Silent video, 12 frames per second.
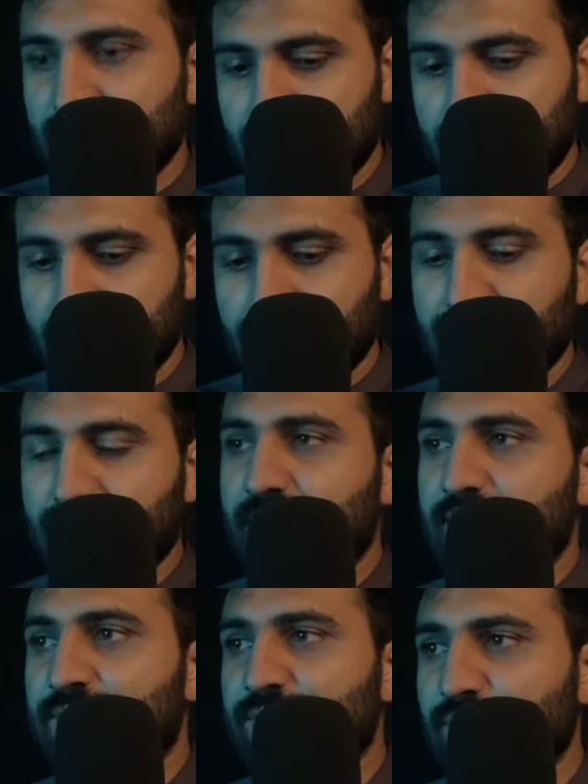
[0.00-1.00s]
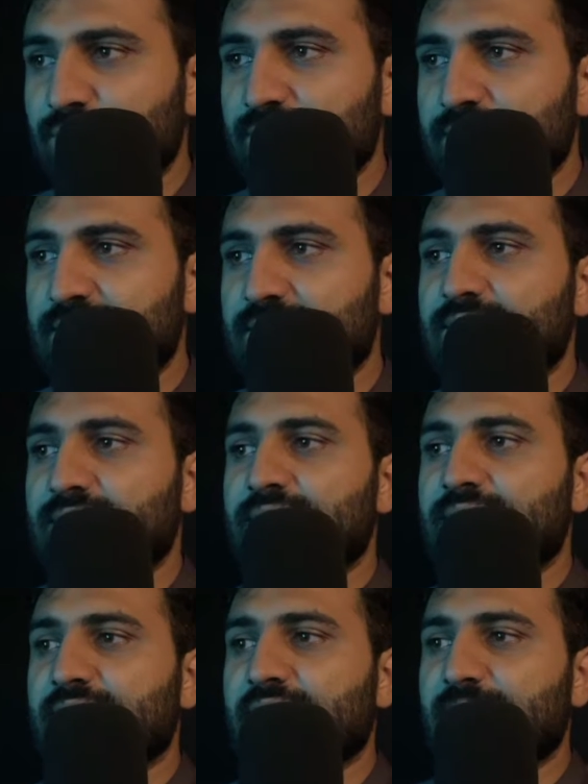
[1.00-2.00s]
If I console this
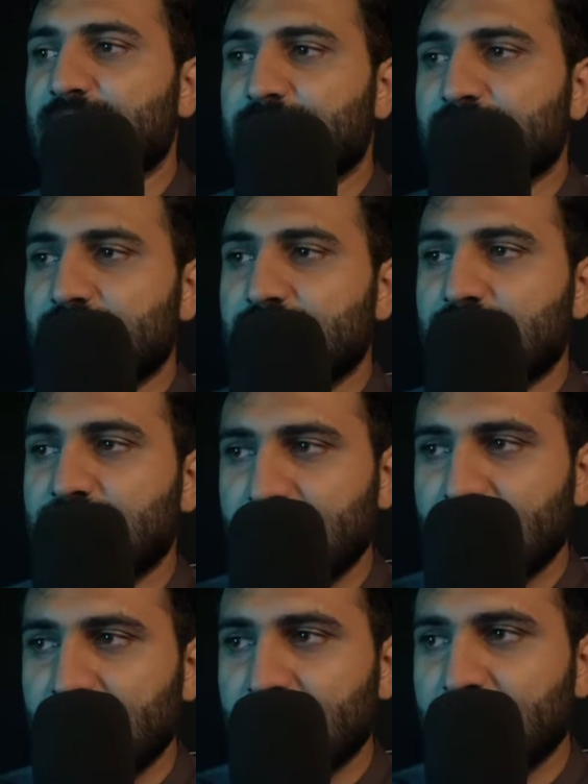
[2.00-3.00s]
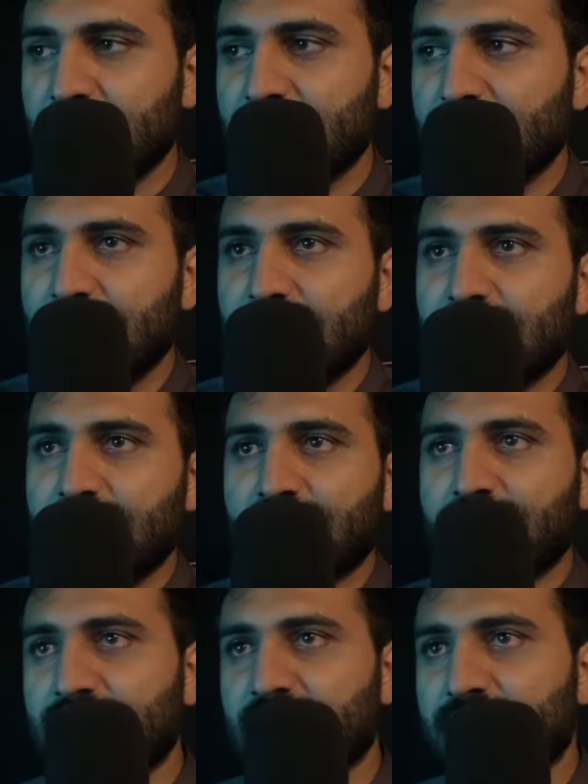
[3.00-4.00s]
type here,
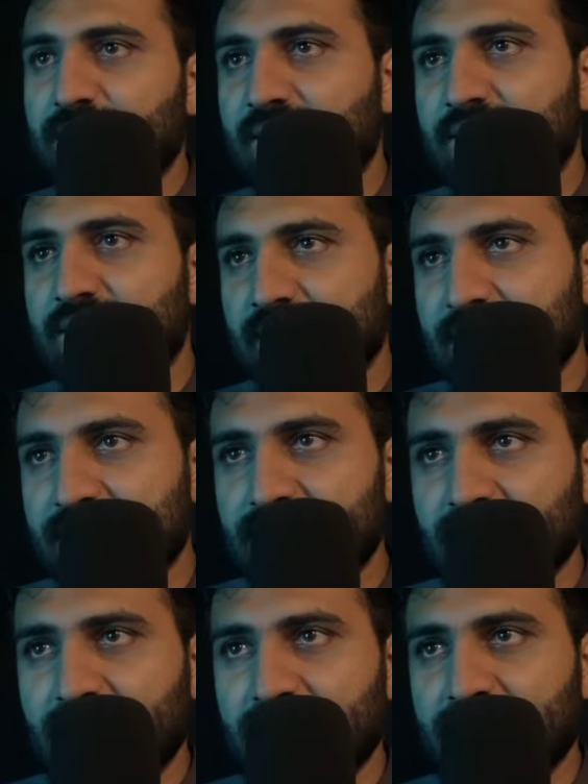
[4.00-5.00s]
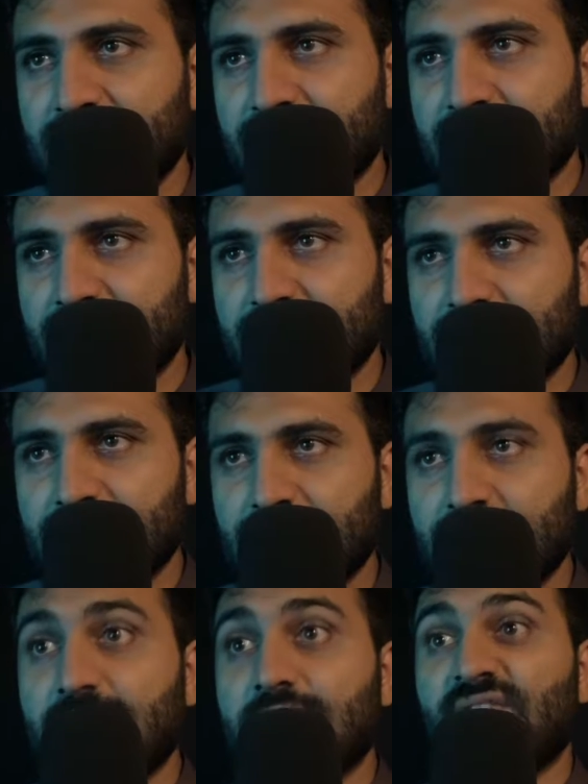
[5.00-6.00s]
what I am getting? It is undefined.
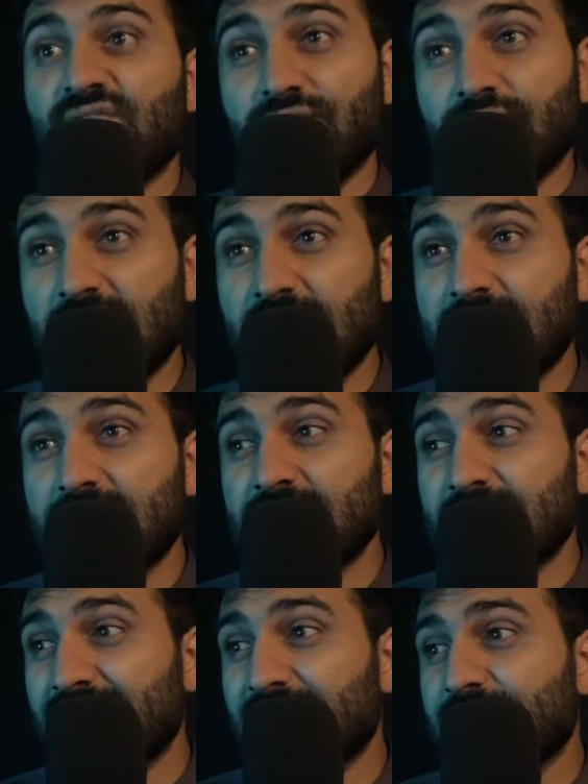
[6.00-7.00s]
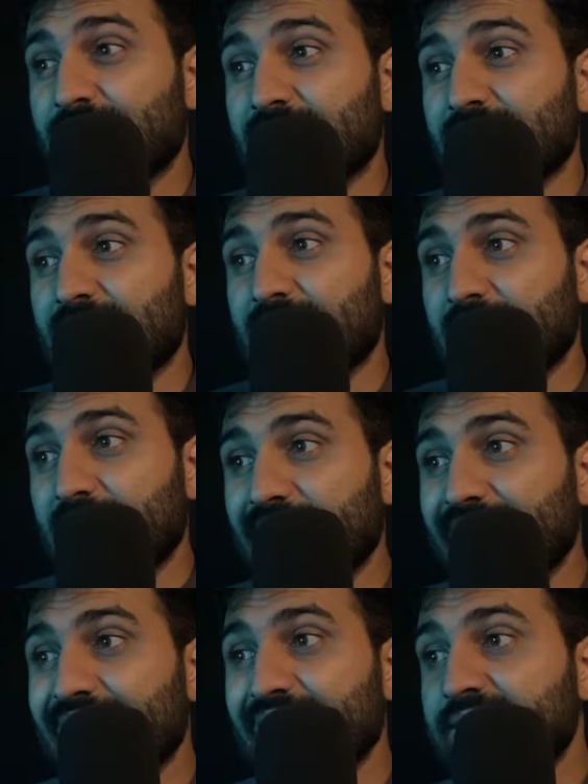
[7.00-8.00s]
Why it is undefined?
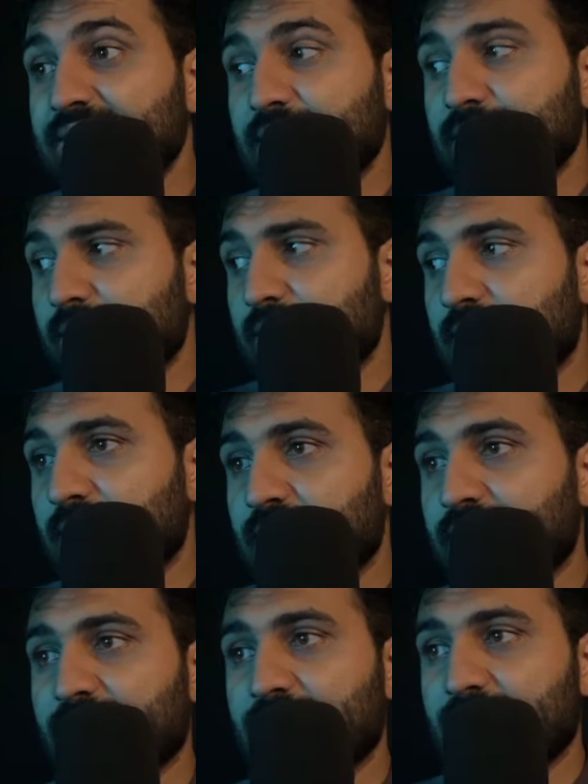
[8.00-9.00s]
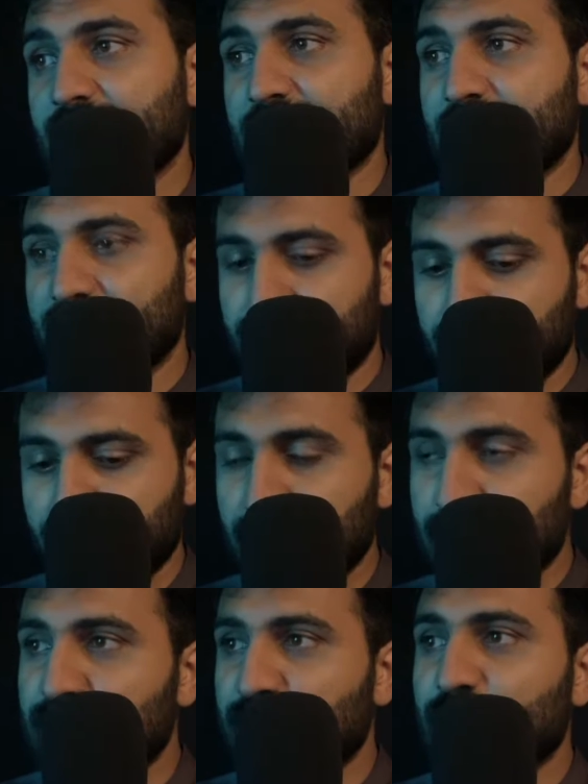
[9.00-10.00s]
A is even undefined here. If we
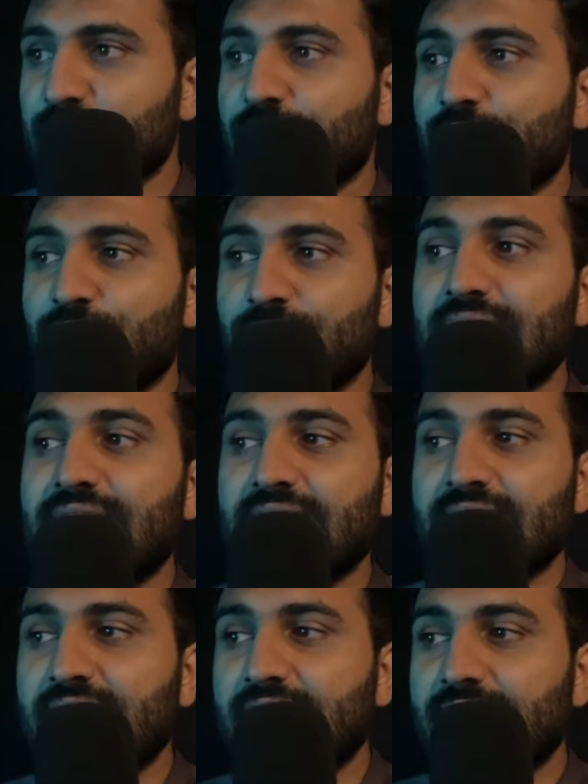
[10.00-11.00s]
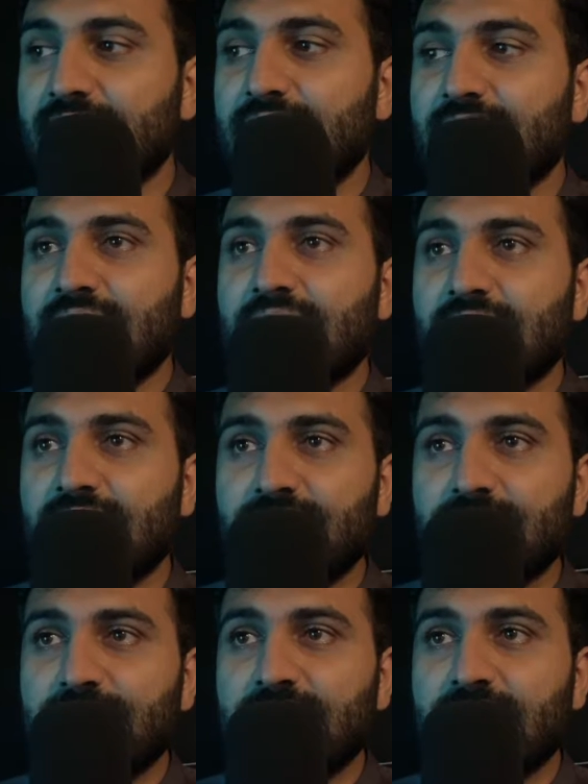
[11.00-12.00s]
console only A
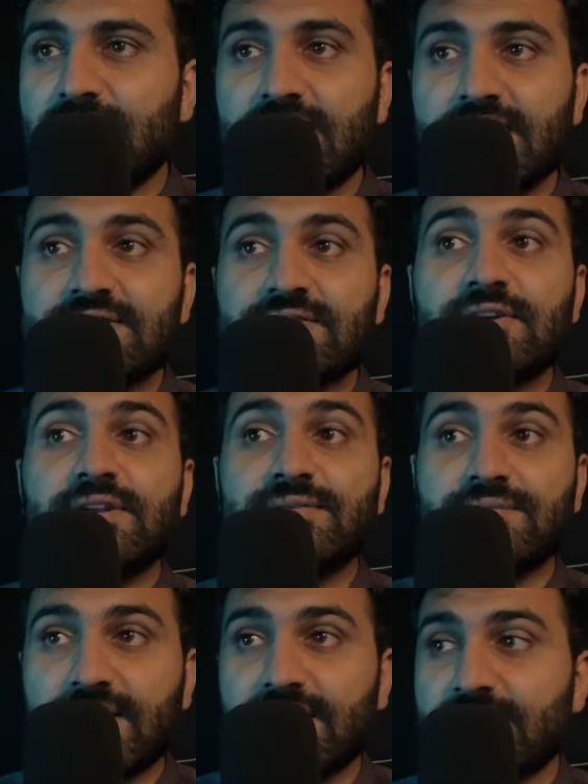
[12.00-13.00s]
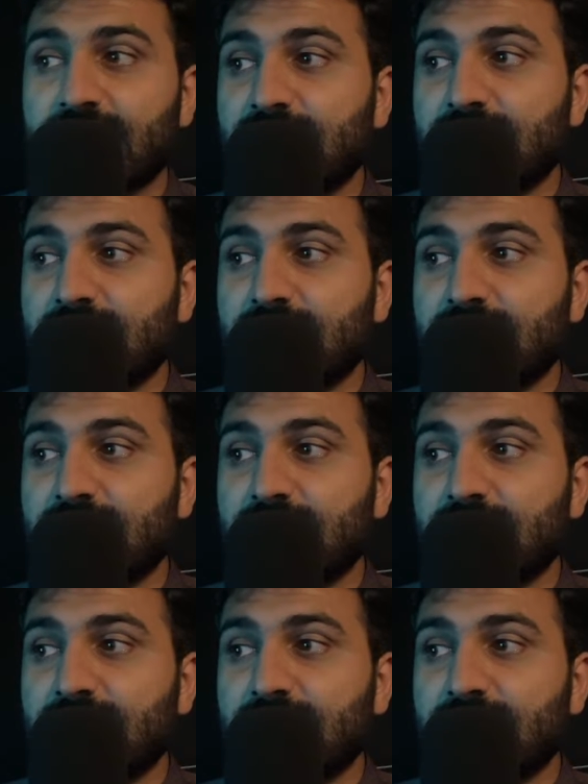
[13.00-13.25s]
is not defined.